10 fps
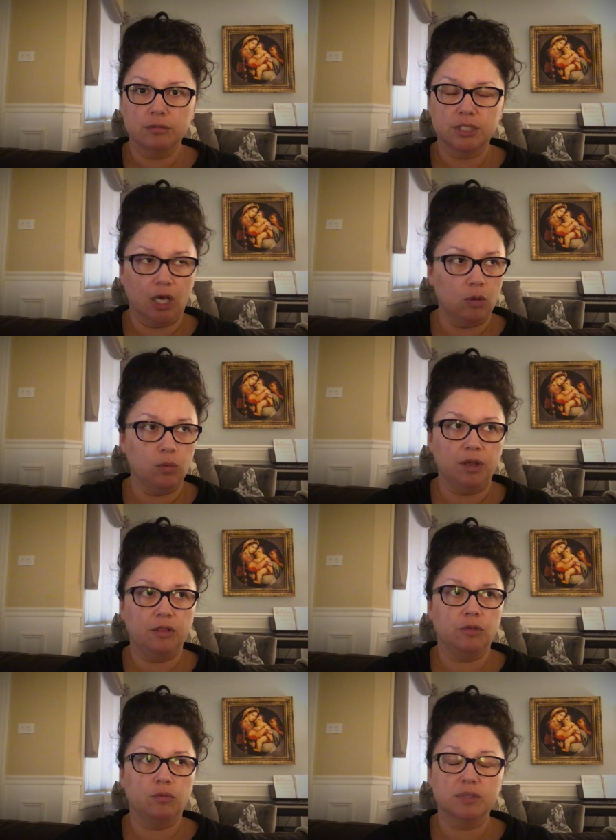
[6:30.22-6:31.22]
dealt with,
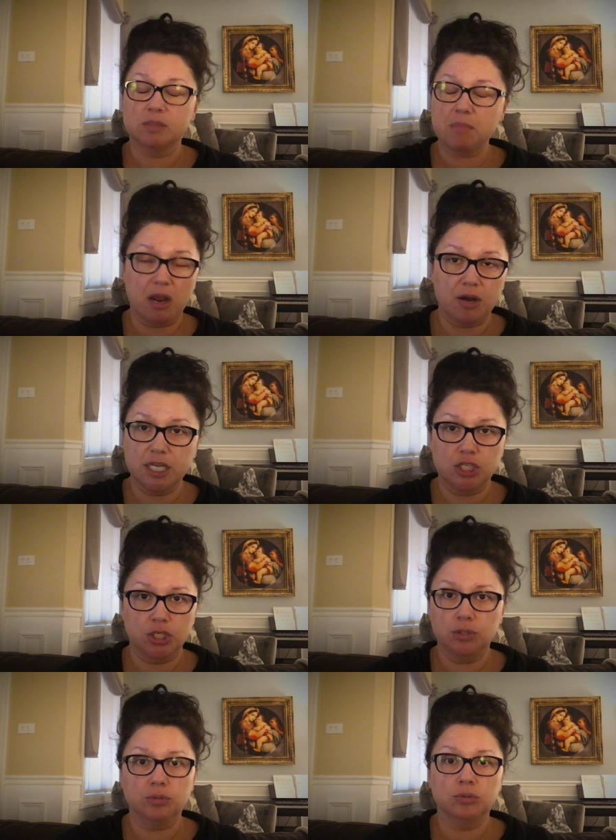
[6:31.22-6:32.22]
was married
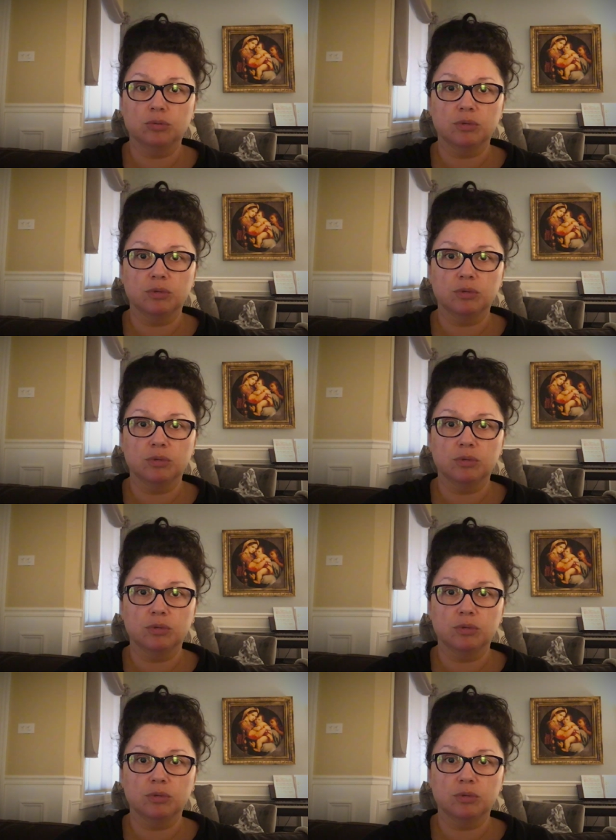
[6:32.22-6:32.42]
to,